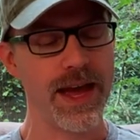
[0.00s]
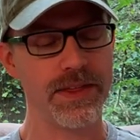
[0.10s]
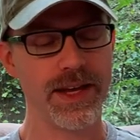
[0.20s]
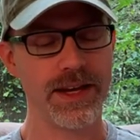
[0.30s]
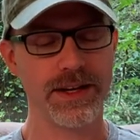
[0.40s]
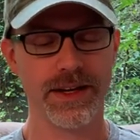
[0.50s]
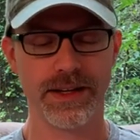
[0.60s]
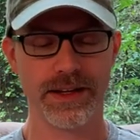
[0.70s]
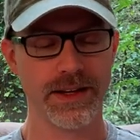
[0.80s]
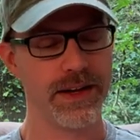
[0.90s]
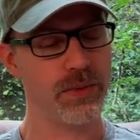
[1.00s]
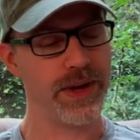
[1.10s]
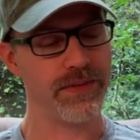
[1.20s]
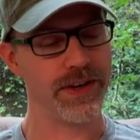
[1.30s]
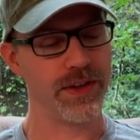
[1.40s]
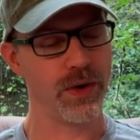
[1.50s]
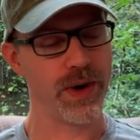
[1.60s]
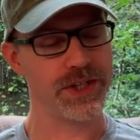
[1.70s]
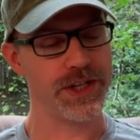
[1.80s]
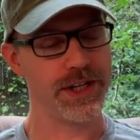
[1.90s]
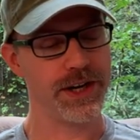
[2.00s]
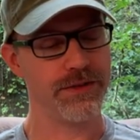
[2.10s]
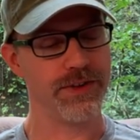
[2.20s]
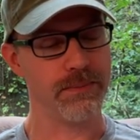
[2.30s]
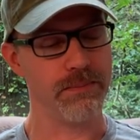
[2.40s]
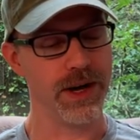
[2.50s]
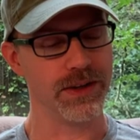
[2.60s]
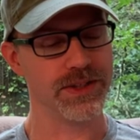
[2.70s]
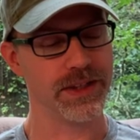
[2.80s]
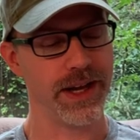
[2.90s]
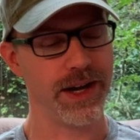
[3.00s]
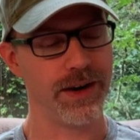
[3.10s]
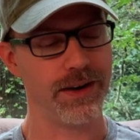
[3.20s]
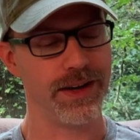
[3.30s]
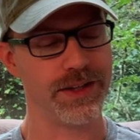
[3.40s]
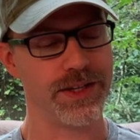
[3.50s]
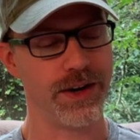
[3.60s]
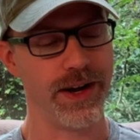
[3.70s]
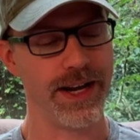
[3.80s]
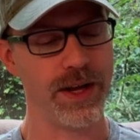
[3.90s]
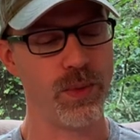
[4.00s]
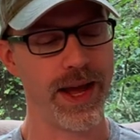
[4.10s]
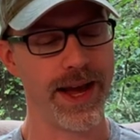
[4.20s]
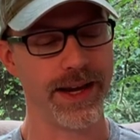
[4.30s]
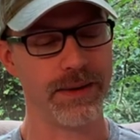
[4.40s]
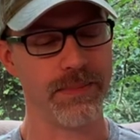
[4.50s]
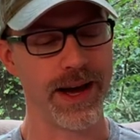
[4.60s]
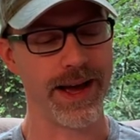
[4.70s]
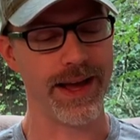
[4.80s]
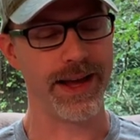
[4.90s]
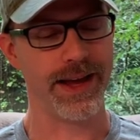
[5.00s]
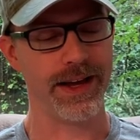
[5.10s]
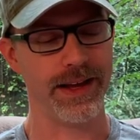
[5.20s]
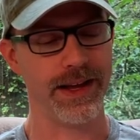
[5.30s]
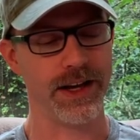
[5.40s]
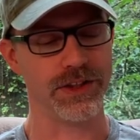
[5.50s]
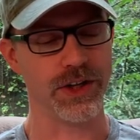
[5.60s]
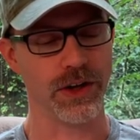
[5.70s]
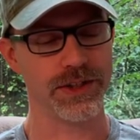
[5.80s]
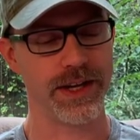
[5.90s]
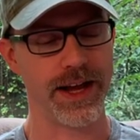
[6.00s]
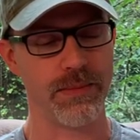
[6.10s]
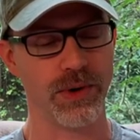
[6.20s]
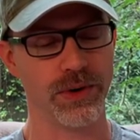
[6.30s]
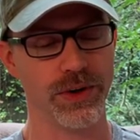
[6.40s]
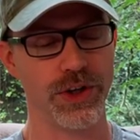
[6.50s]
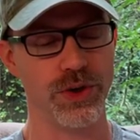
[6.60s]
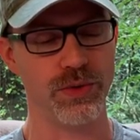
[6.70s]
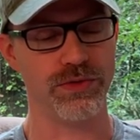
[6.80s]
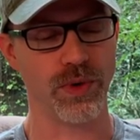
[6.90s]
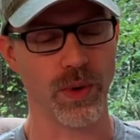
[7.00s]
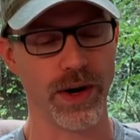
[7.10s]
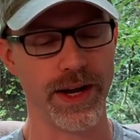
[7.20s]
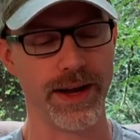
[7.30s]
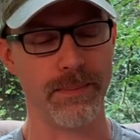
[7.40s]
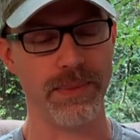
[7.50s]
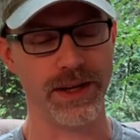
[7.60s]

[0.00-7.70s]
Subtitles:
And then we have another question here from Bug Slayer. Is there any way I can buy adult emerald euphoria